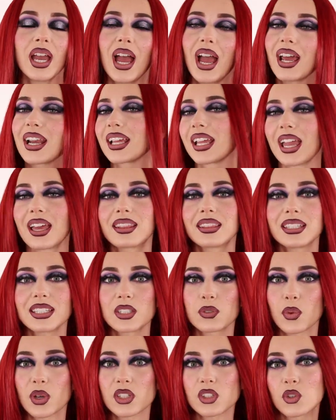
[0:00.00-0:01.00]
And again,
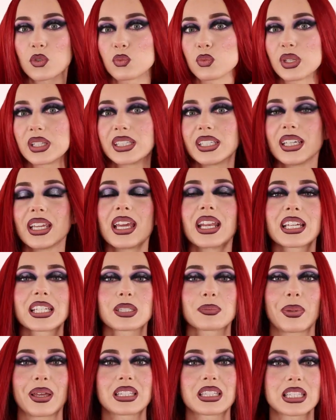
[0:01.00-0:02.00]
these ones are really
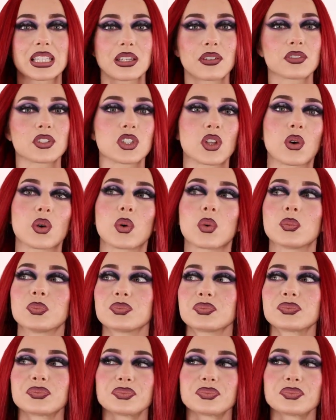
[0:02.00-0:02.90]
inexpensive. So